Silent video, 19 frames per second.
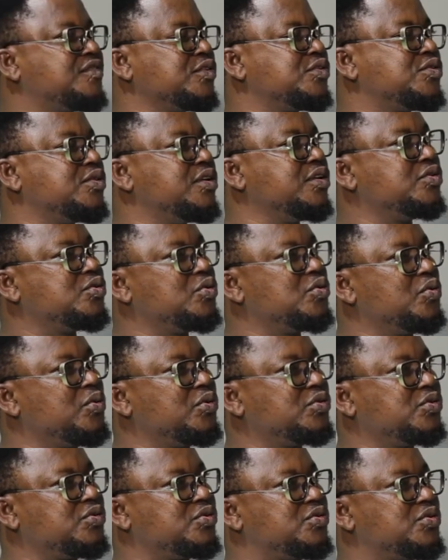for students who
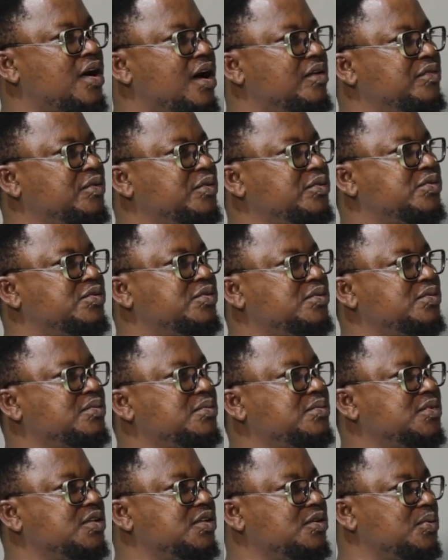want to travel to
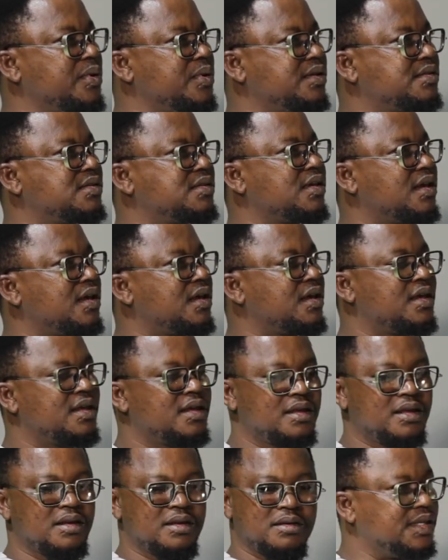U.S.
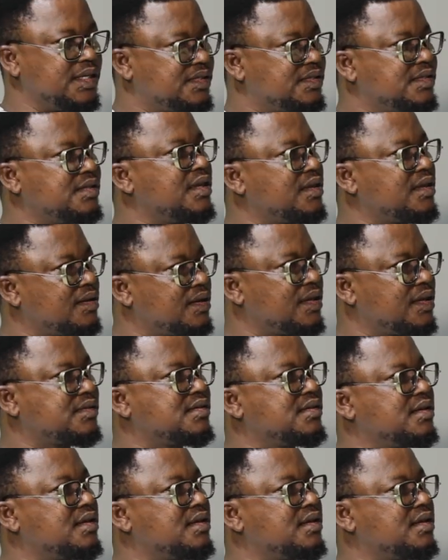This year and next